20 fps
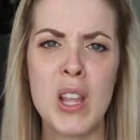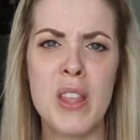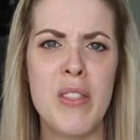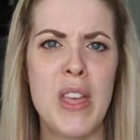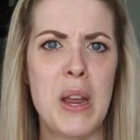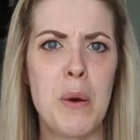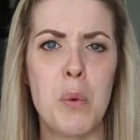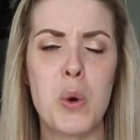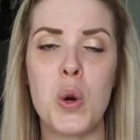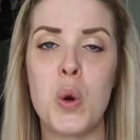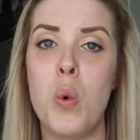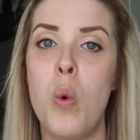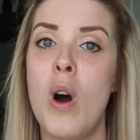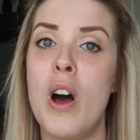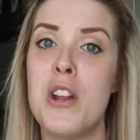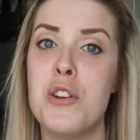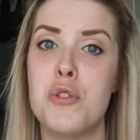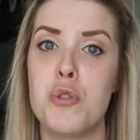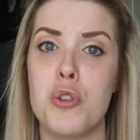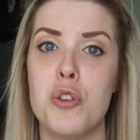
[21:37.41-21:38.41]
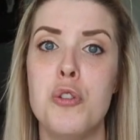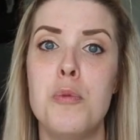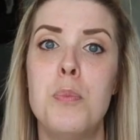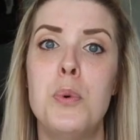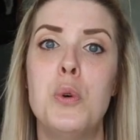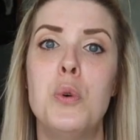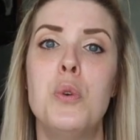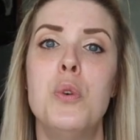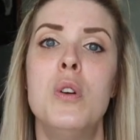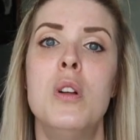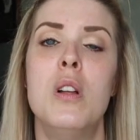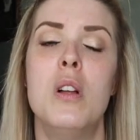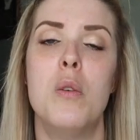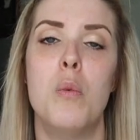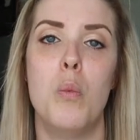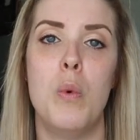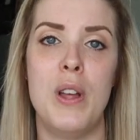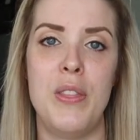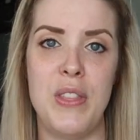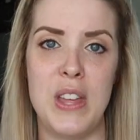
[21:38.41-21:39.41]
They were quadruple
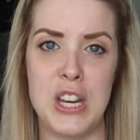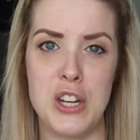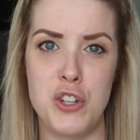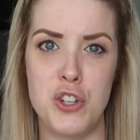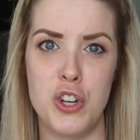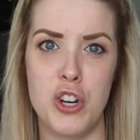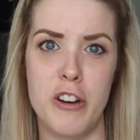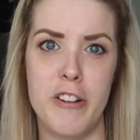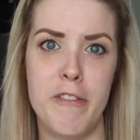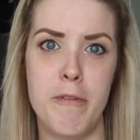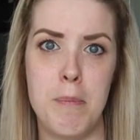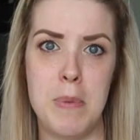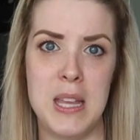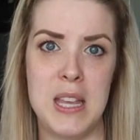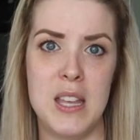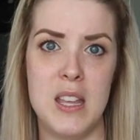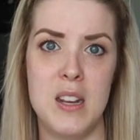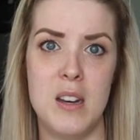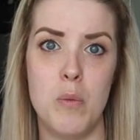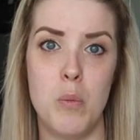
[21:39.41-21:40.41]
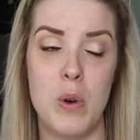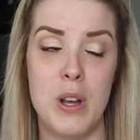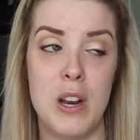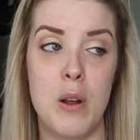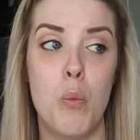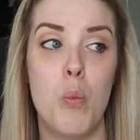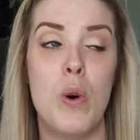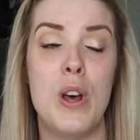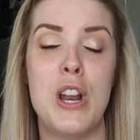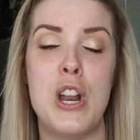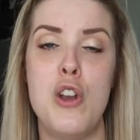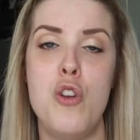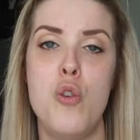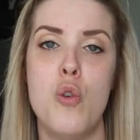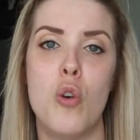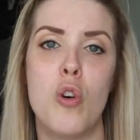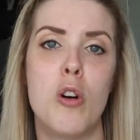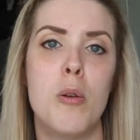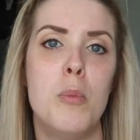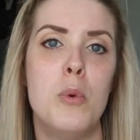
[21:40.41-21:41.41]
what they should have been, what a
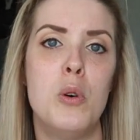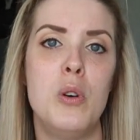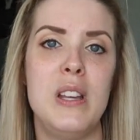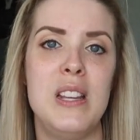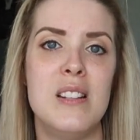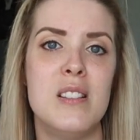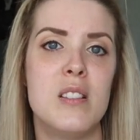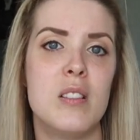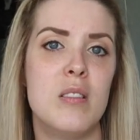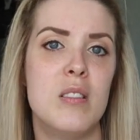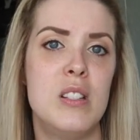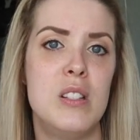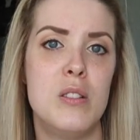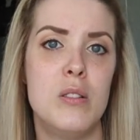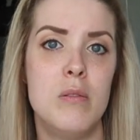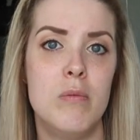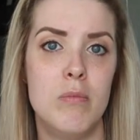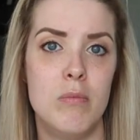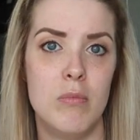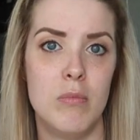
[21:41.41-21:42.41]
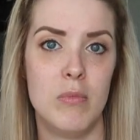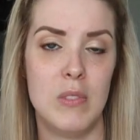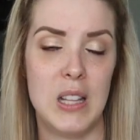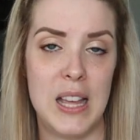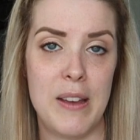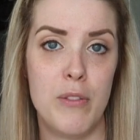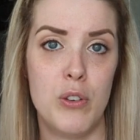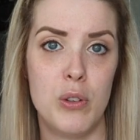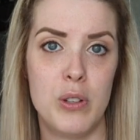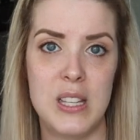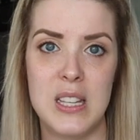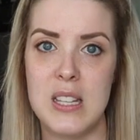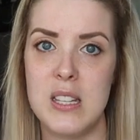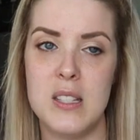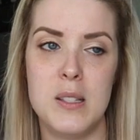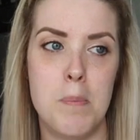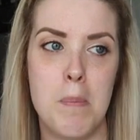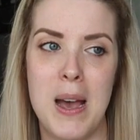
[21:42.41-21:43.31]
normal insulin level is.